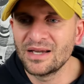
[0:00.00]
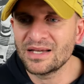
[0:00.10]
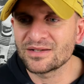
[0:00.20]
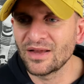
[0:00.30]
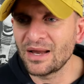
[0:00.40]

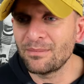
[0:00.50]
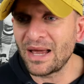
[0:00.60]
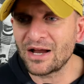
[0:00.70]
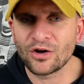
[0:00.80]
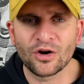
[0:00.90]
is
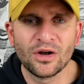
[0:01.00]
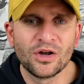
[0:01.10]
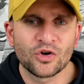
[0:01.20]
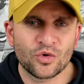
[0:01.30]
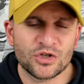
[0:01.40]
linebacker
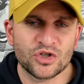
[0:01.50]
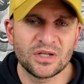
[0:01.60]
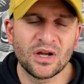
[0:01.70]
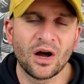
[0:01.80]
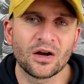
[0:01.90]
Christian
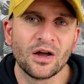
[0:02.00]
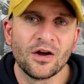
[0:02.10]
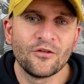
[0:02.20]
Young,